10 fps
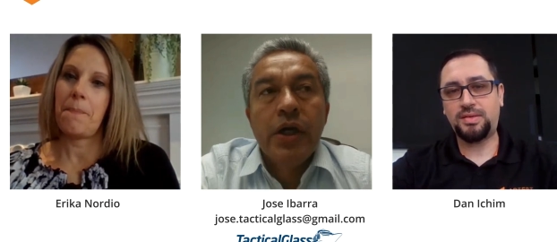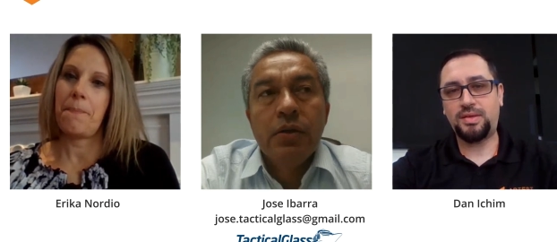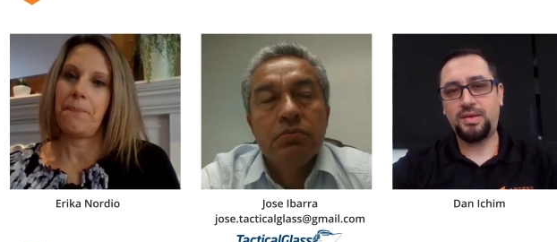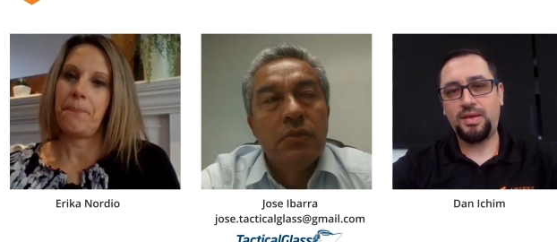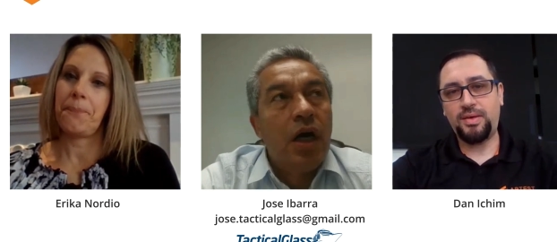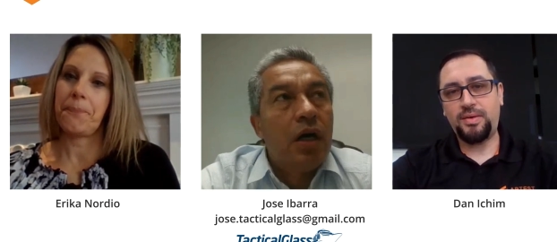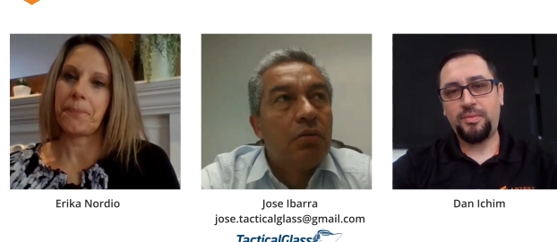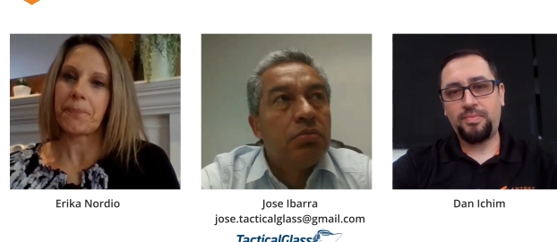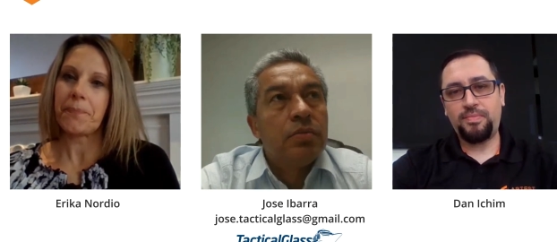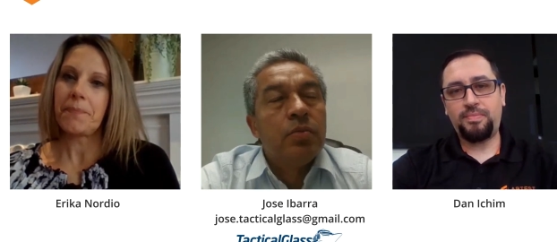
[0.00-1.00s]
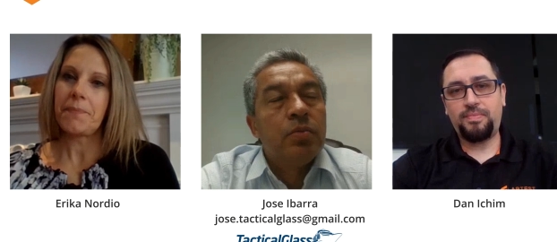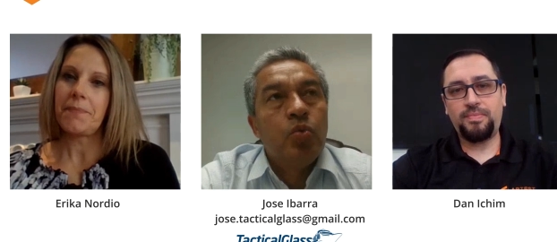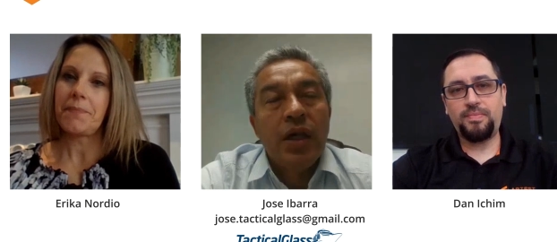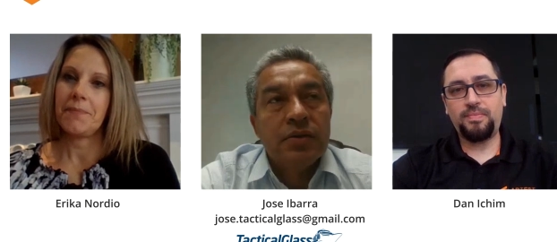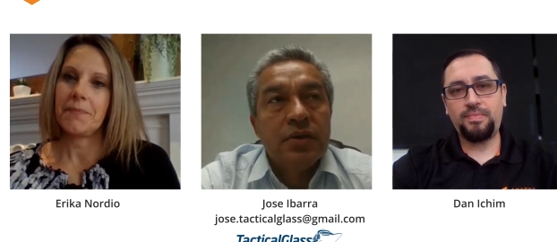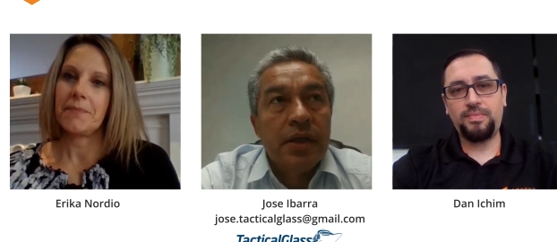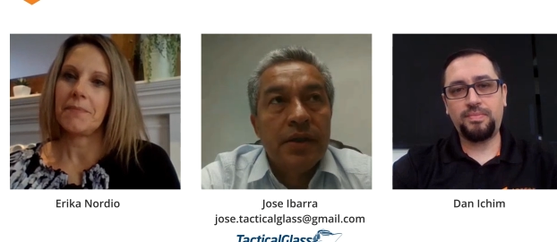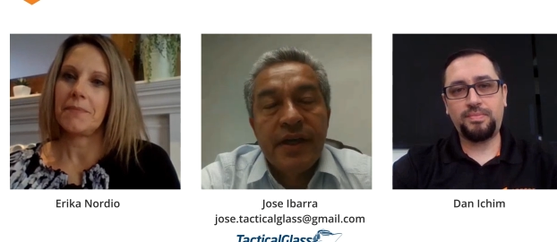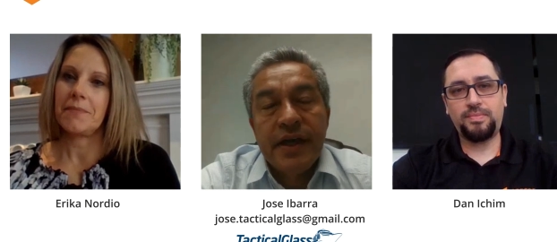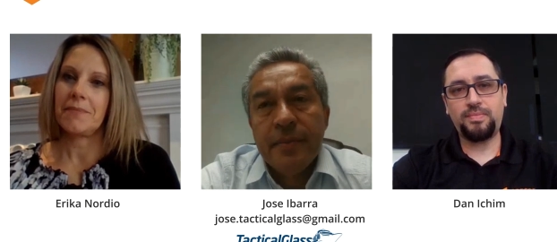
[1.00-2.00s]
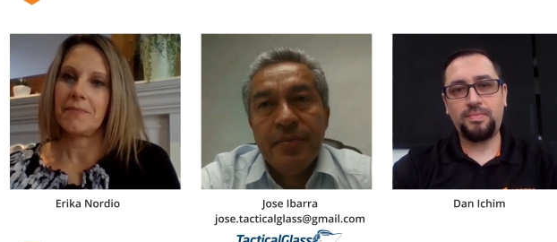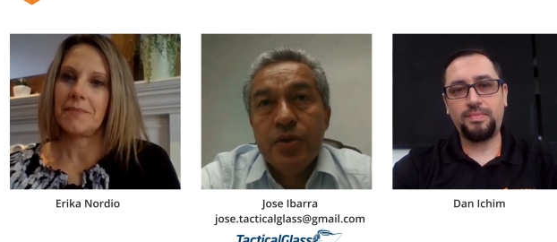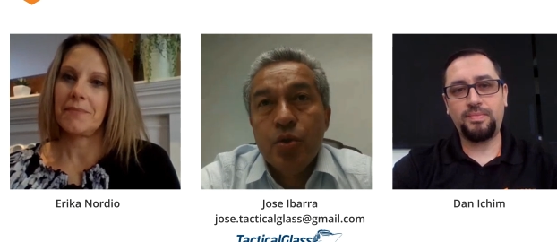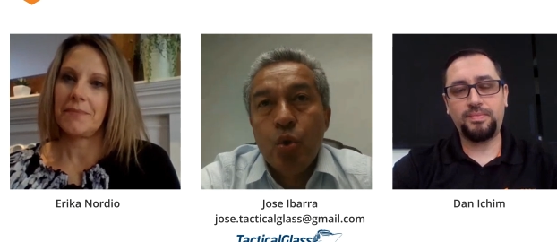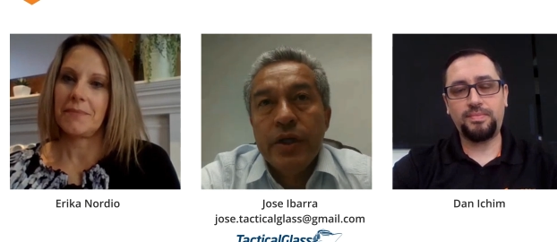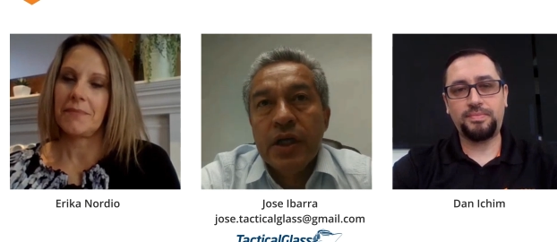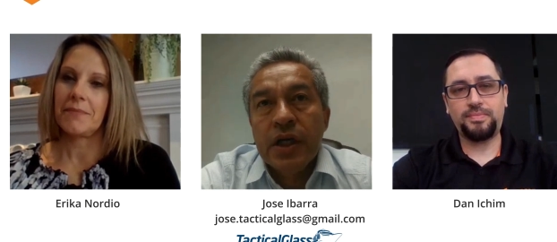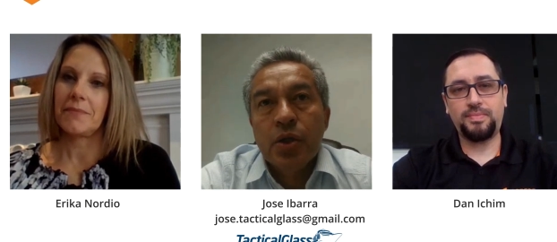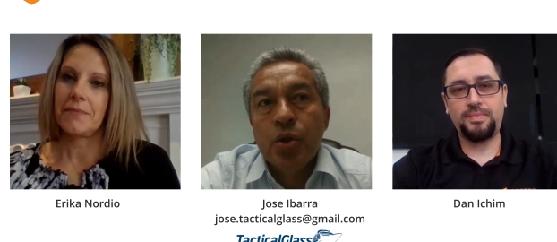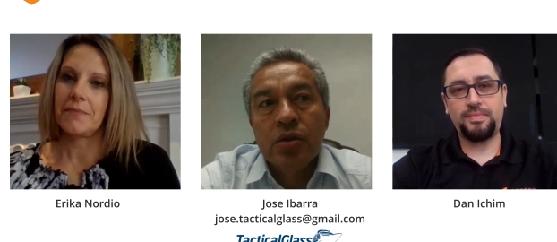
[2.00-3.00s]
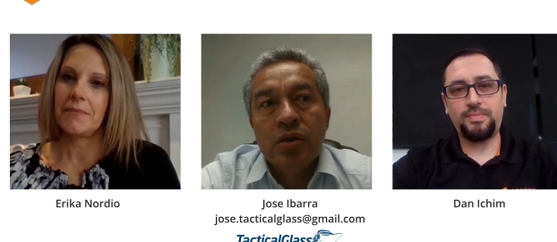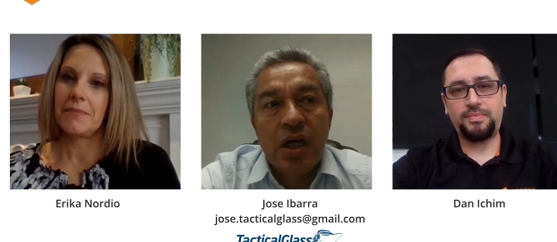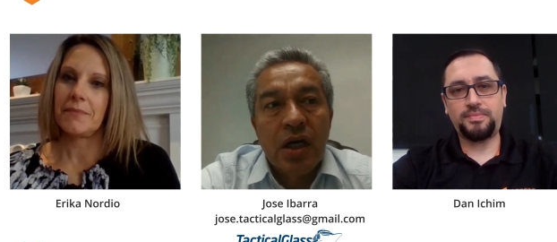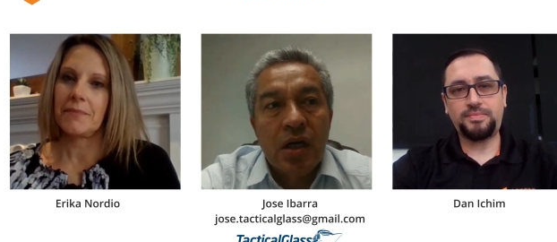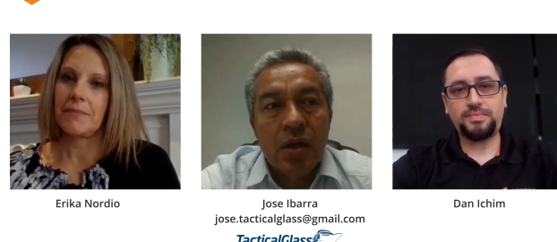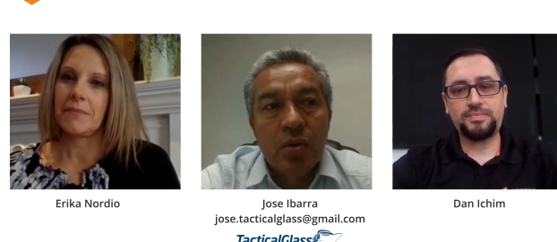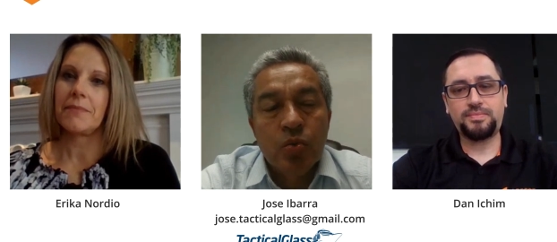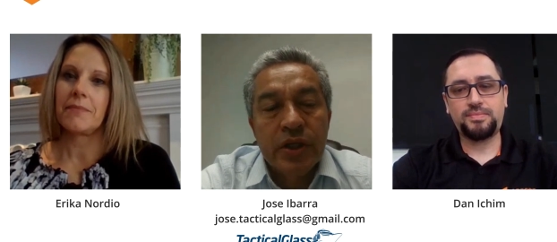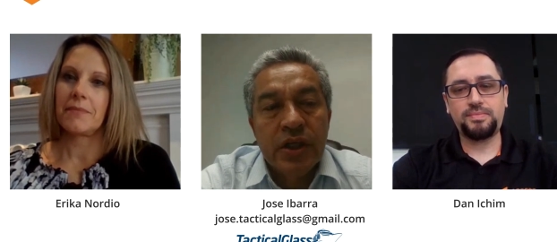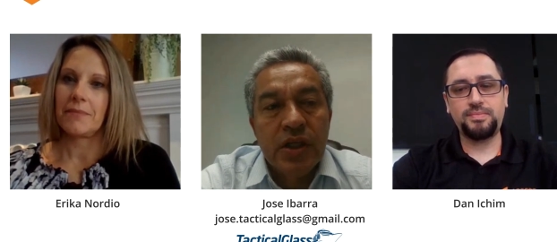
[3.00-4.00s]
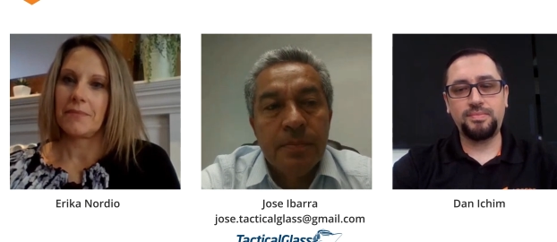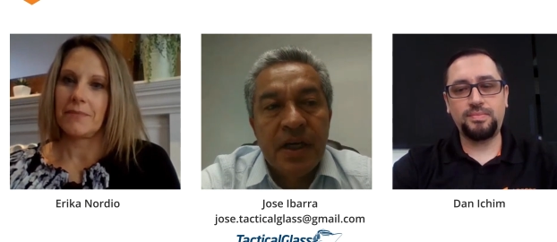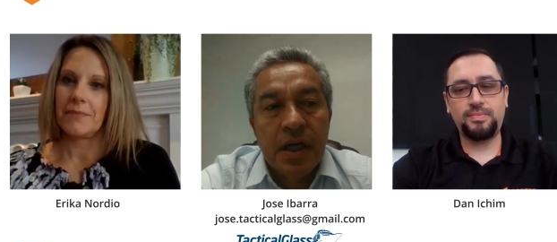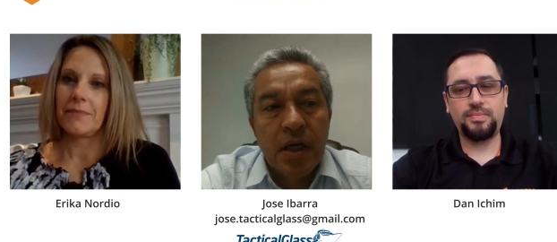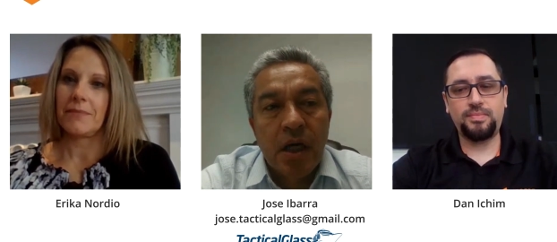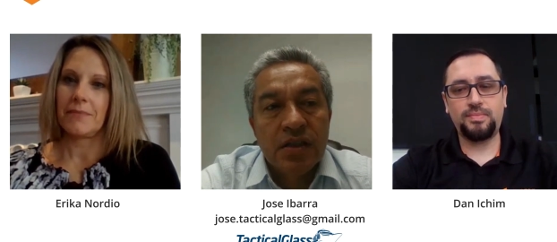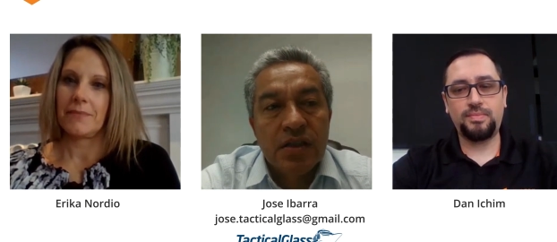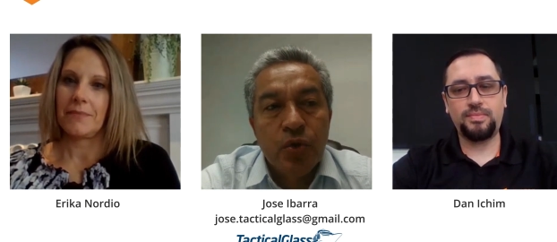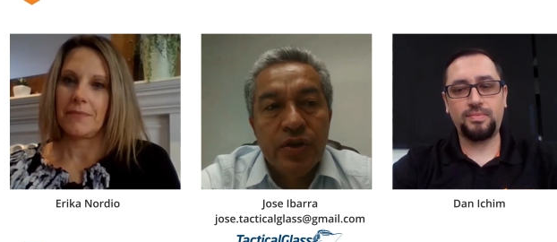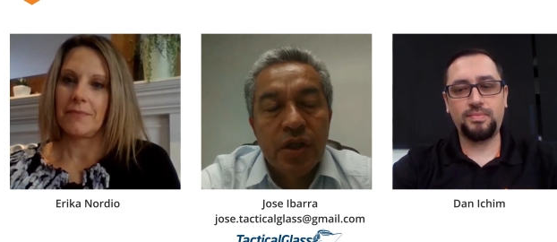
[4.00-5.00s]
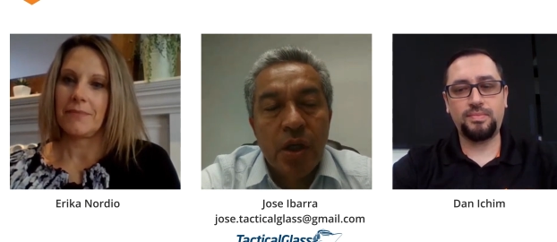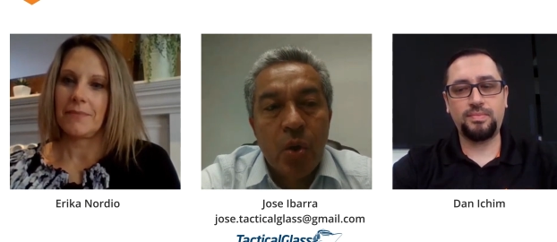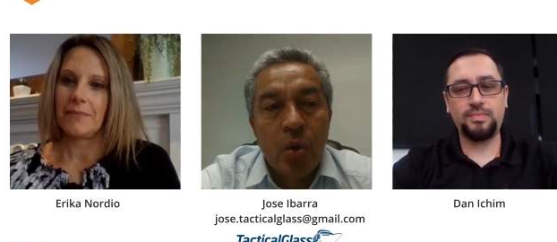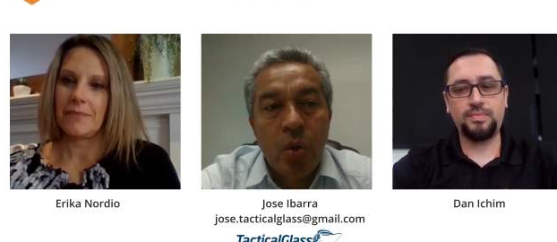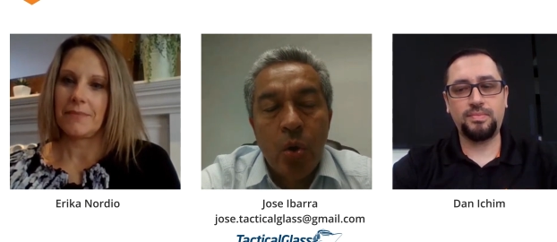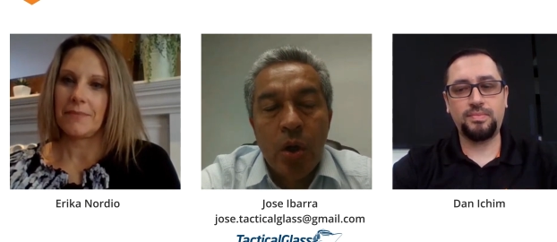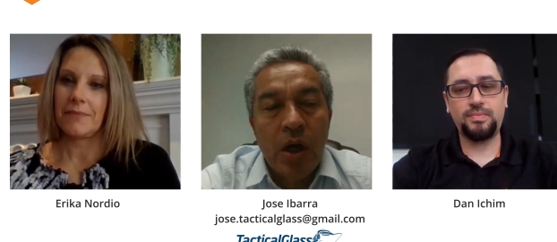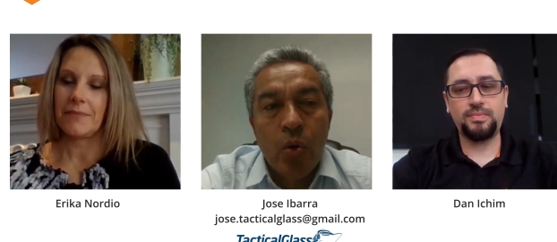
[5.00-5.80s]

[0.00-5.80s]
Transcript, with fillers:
Speaker 1: Okay, um, well, they, they have been doing uh, good. Uh, we keep uh, contact with uh, all